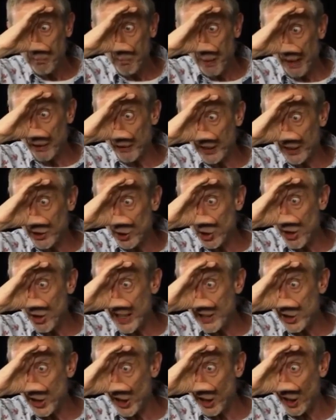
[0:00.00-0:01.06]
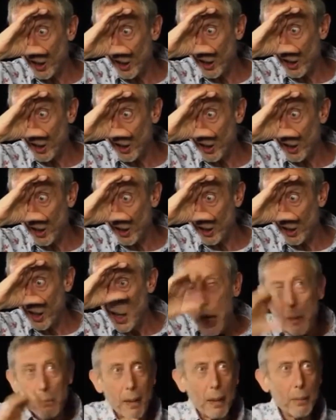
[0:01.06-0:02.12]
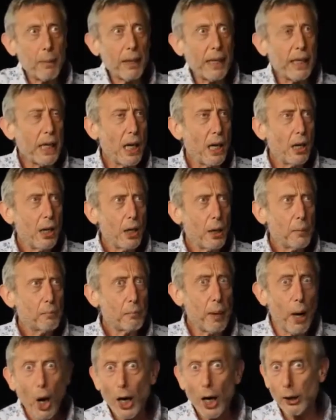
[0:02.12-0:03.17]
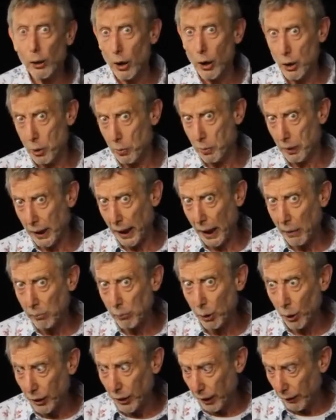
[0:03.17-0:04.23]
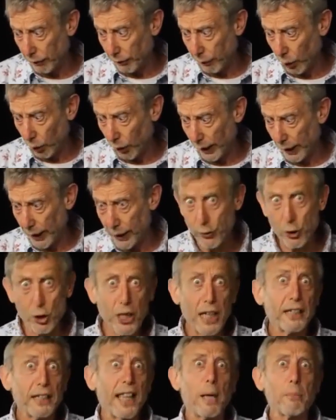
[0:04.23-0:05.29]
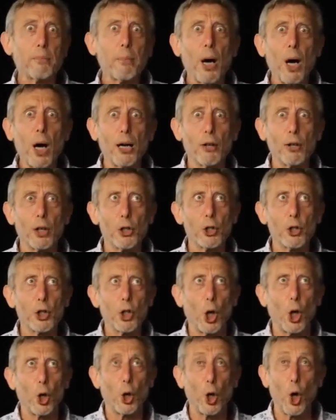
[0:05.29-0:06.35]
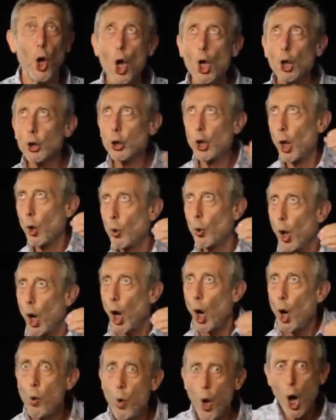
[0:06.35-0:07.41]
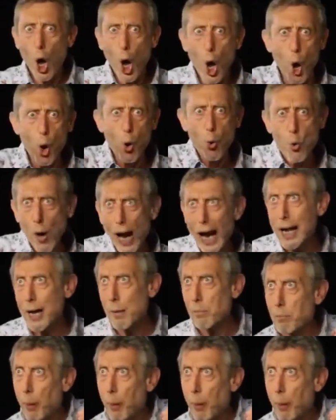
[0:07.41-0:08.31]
buried treasure. Maybe pirates would come looking for it and sing their pirate song. Yo ho ho and